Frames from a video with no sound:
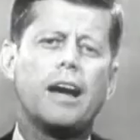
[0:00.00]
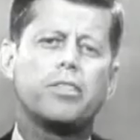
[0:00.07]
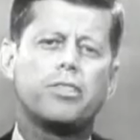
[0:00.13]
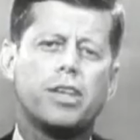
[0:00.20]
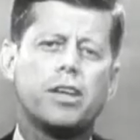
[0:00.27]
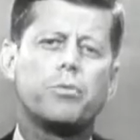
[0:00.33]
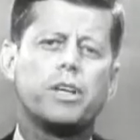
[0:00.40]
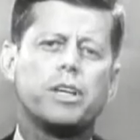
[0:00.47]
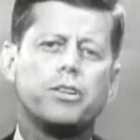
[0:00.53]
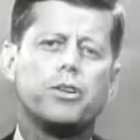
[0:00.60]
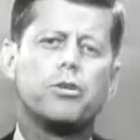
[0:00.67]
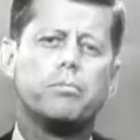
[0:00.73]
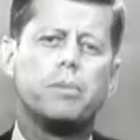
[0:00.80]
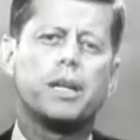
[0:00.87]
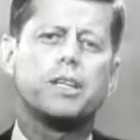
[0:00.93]
I think we
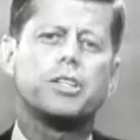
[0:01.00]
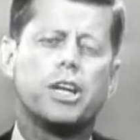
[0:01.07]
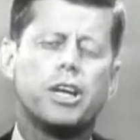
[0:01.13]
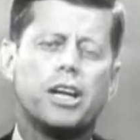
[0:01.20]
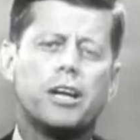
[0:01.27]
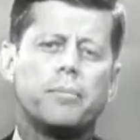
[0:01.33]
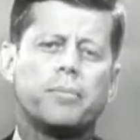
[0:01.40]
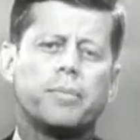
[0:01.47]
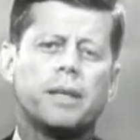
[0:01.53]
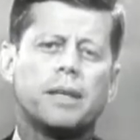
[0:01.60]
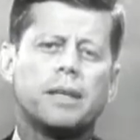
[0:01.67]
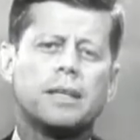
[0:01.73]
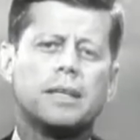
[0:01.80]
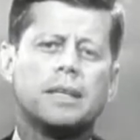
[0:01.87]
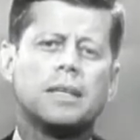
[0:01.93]
can do a better job.
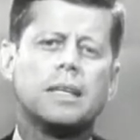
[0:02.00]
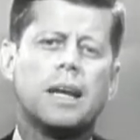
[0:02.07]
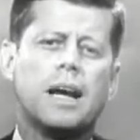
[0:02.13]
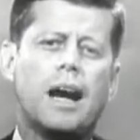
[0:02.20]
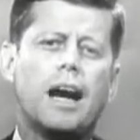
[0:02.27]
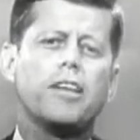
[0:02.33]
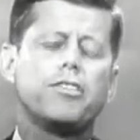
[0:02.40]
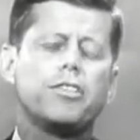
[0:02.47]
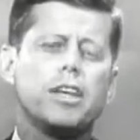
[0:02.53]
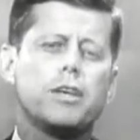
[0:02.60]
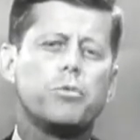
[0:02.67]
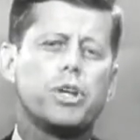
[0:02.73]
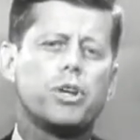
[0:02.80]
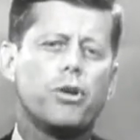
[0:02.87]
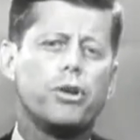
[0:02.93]
I
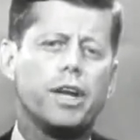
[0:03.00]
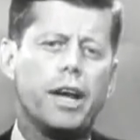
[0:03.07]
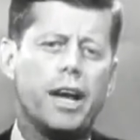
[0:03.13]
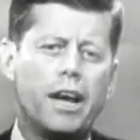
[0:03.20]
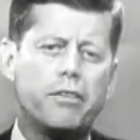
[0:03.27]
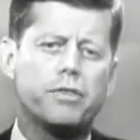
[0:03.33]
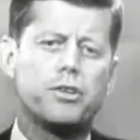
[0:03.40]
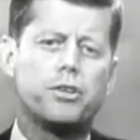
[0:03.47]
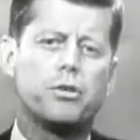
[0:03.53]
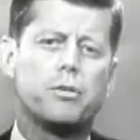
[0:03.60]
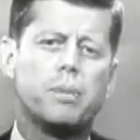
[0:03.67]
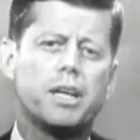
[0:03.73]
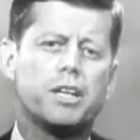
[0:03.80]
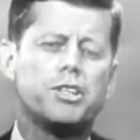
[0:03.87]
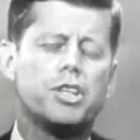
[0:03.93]
think we're going to have to
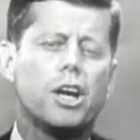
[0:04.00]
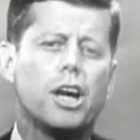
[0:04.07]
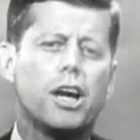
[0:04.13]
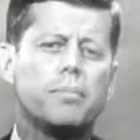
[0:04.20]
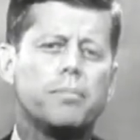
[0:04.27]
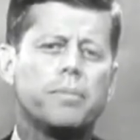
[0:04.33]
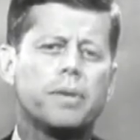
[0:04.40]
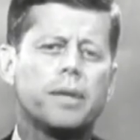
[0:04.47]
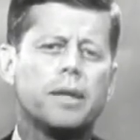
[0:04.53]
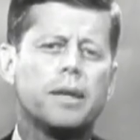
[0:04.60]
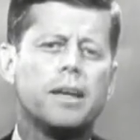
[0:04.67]
do a better job